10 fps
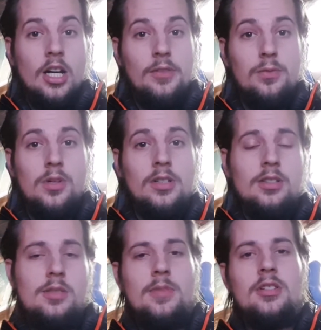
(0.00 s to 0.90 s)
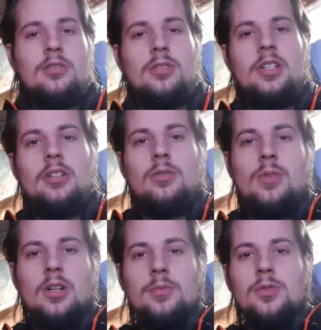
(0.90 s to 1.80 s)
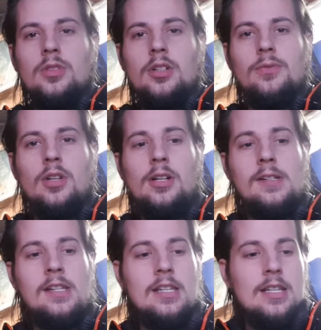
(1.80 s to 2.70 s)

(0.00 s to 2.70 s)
Hi everyone, Dutch Massacre here. Welcome to another vlog.